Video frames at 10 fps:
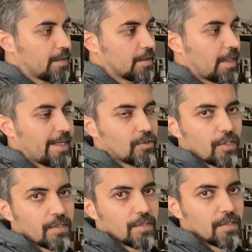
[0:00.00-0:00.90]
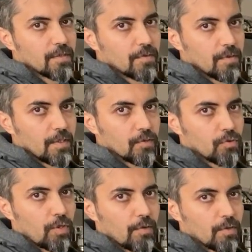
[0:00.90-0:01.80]
adjust it to
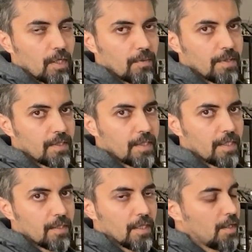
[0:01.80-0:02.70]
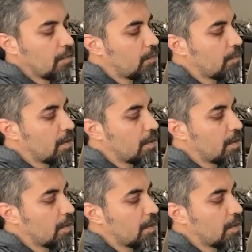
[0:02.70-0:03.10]
our IBC tank, we will